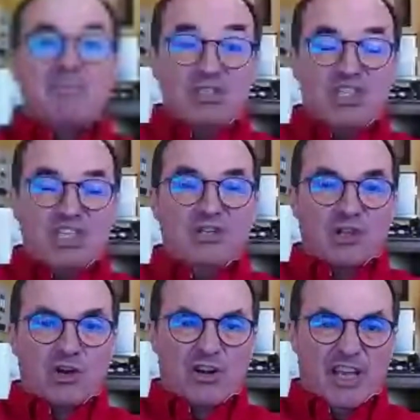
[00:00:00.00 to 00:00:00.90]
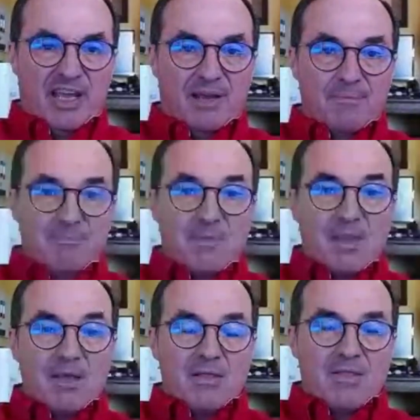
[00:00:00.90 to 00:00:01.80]
machine learning
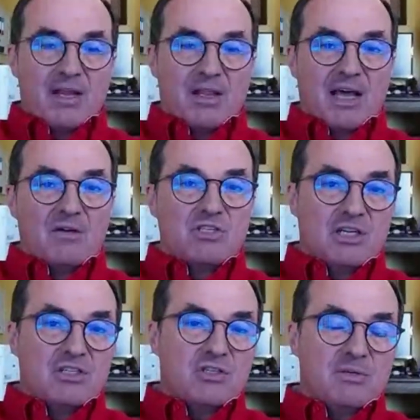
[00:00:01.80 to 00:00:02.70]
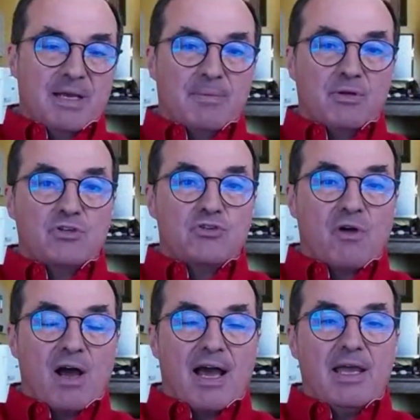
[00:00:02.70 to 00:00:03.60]
that allows us to be able to
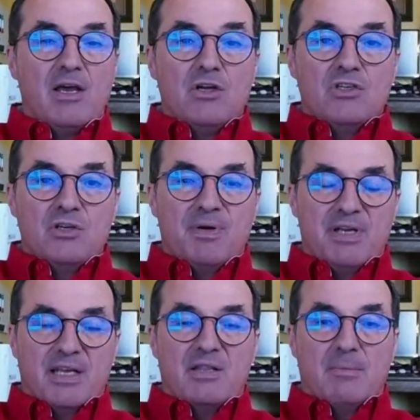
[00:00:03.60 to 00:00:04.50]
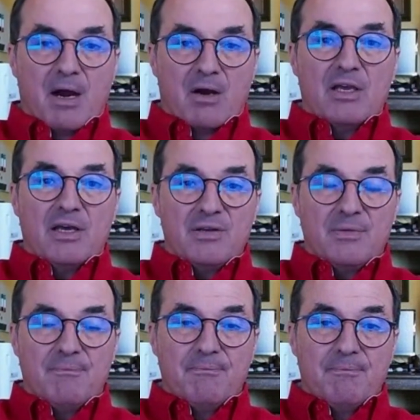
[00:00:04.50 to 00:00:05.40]
try to predict the market.
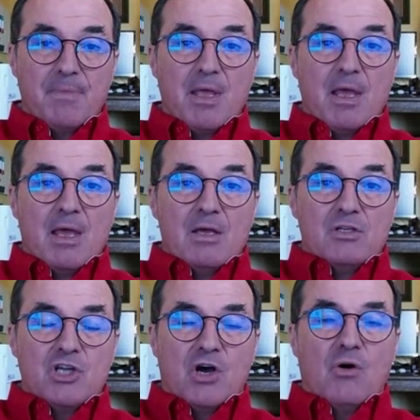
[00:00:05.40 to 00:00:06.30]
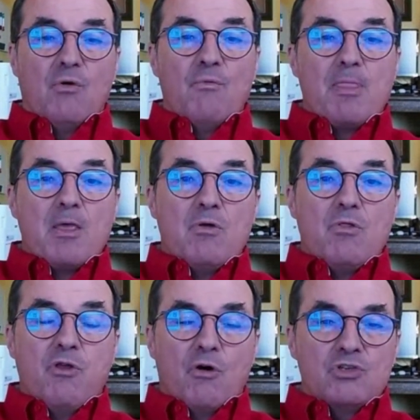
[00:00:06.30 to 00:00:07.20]
So
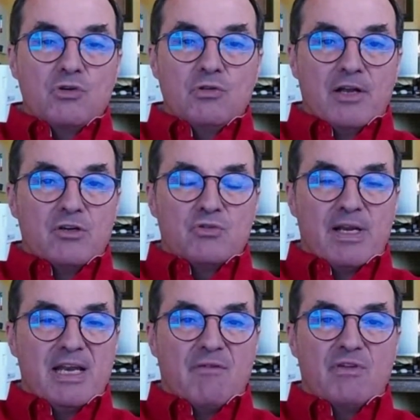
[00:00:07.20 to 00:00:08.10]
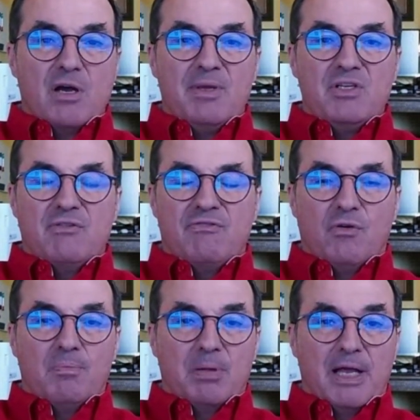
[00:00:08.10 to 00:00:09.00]
those 2 letters right now have come into
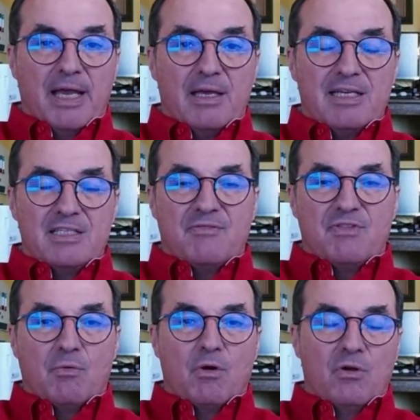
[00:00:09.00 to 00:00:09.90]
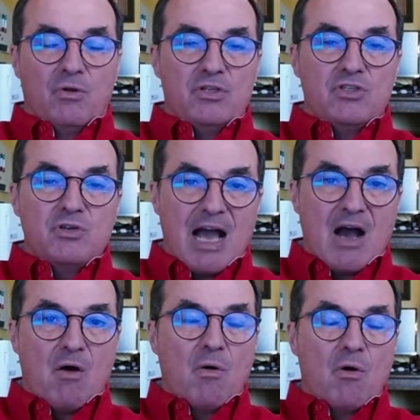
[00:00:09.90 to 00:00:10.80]
full play, as if the world is
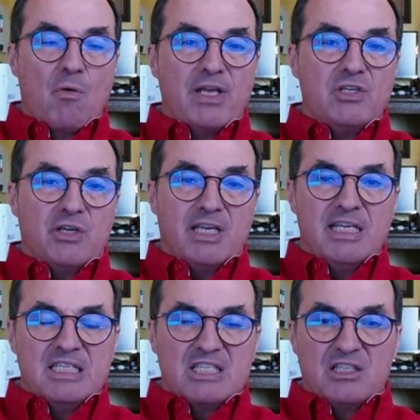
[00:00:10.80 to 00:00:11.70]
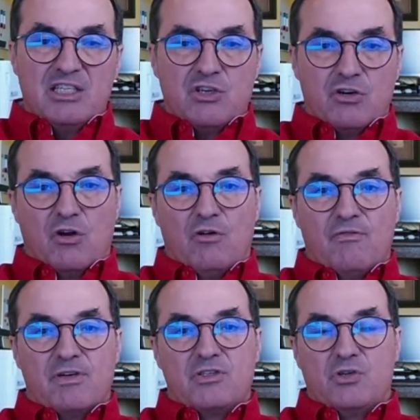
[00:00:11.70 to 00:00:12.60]
now going to instantly turn
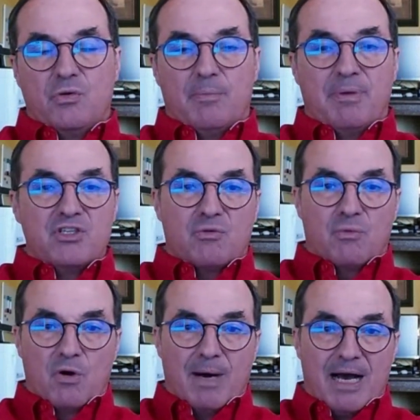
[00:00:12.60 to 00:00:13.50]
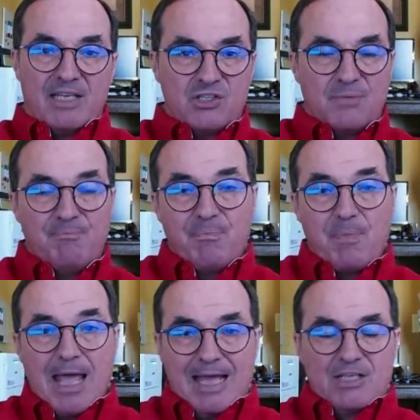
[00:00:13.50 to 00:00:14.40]
over to a bunch of robots.
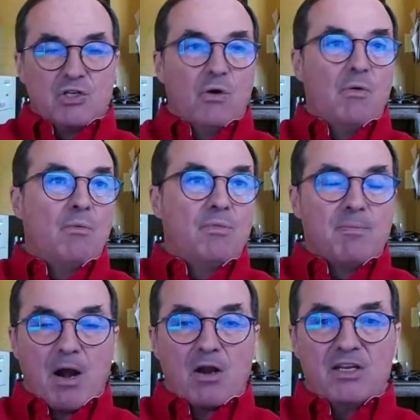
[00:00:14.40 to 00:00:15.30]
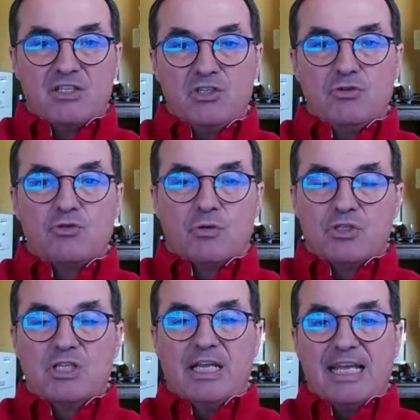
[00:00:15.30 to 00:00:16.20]
And so the market, as usual,
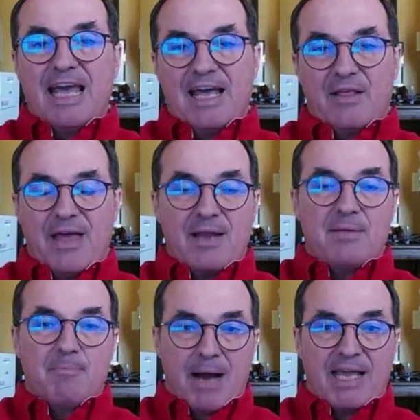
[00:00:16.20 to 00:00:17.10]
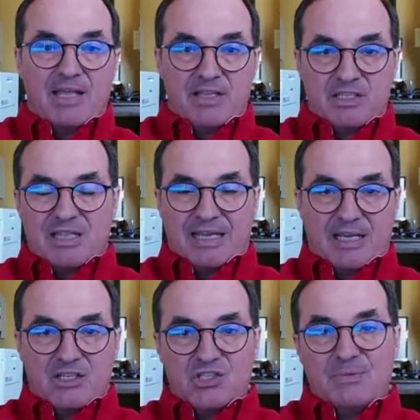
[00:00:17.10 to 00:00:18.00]
is getting ahead of that and buying these
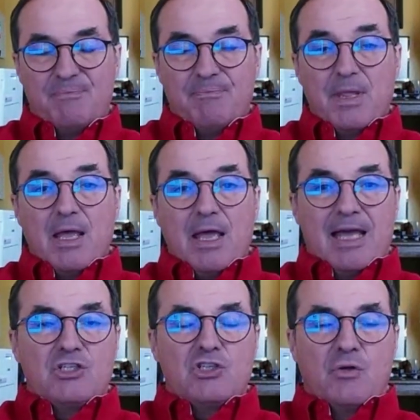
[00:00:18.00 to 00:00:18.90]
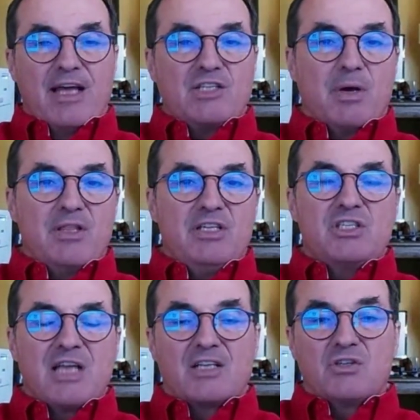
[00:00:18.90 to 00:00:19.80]
things. And so that's why these
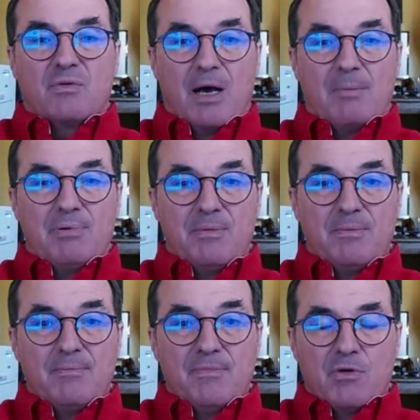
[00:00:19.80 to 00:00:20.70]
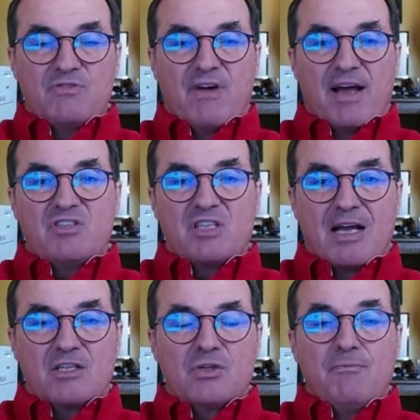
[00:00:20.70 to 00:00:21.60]
stocks are up. Those 5
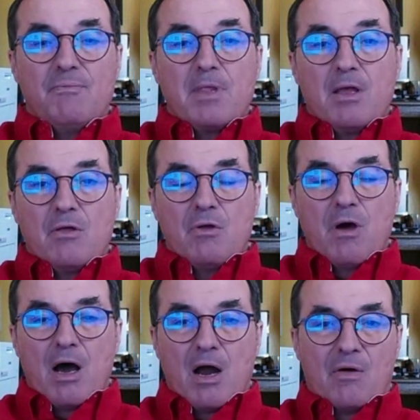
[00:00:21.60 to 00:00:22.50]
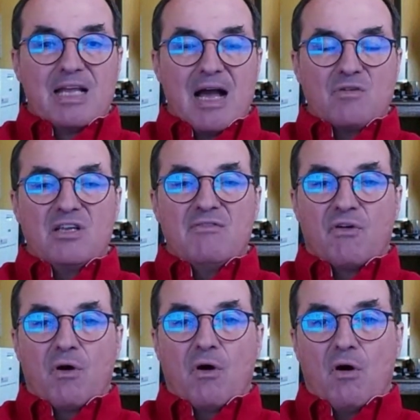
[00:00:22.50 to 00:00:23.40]
stocks are accounting
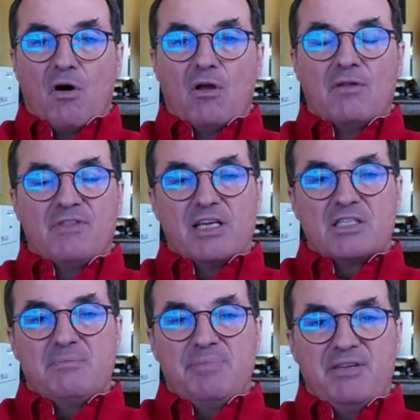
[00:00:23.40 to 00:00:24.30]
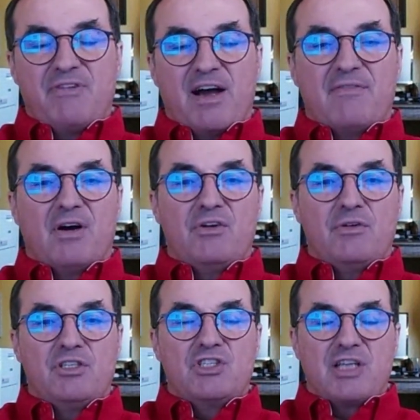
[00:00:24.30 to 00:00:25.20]
for all of the S&P
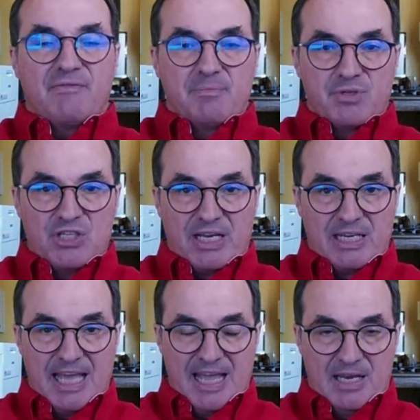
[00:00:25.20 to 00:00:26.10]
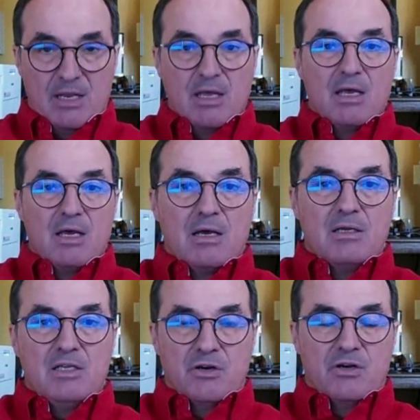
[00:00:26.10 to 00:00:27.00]
500's 7% gain
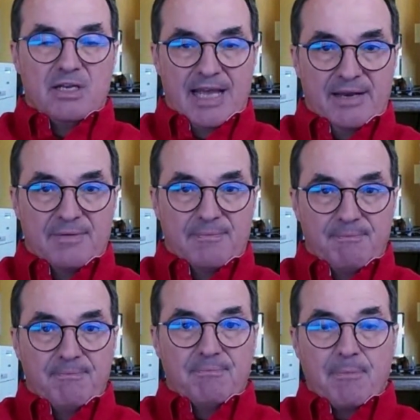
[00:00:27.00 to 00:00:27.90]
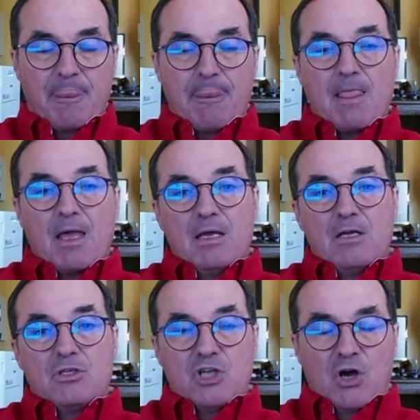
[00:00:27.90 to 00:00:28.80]
year to date.
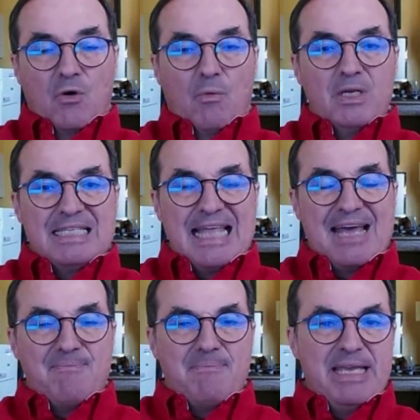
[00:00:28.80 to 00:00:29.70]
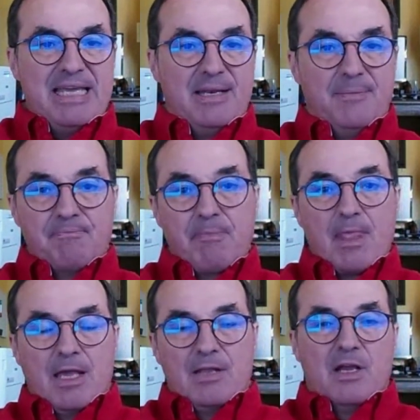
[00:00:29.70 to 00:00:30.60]
So what does that mean
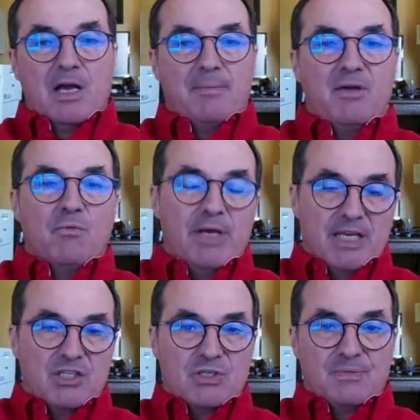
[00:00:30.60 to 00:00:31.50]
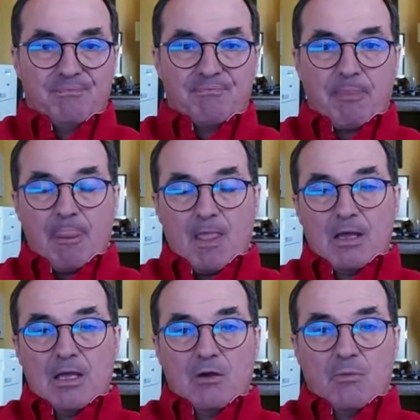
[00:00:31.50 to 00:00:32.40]
in the coming weeks?
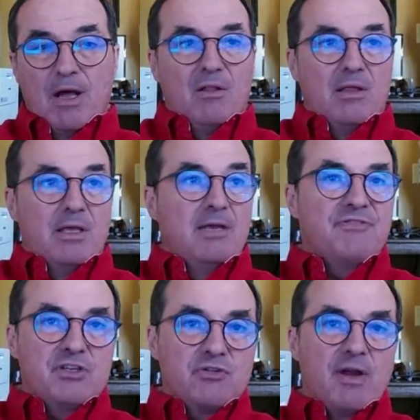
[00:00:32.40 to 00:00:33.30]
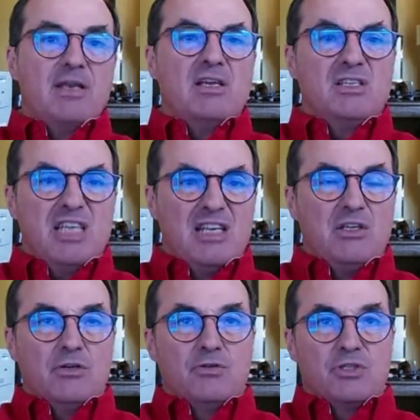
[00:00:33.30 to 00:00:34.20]
Well, if the trend
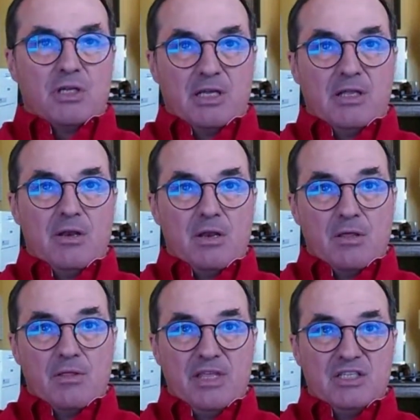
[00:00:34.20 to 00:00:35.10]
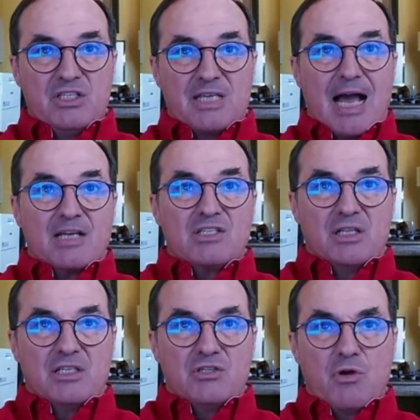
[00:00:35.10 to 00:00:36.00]
continues in these stocks,
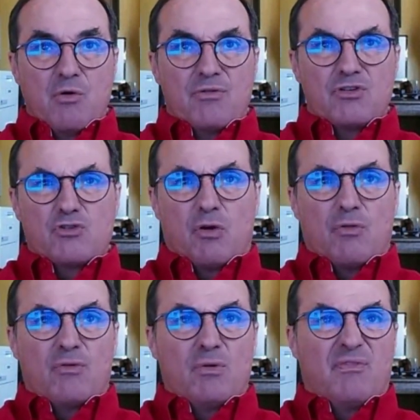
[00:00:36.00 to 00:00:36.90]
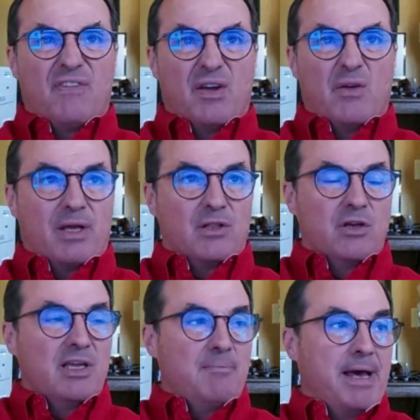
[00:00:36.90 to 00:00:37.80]
and let's go scroll through them very quick.
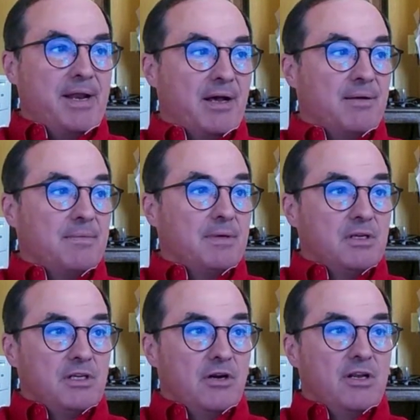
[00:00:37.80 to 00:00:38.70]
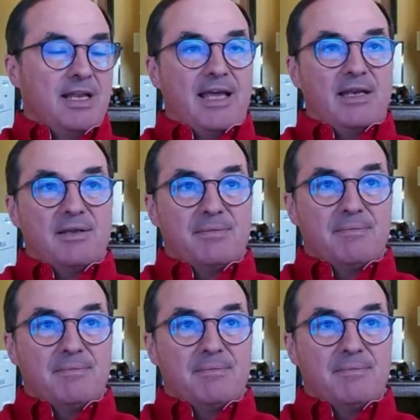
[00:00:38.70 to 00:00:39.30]
Look at Meta year to date.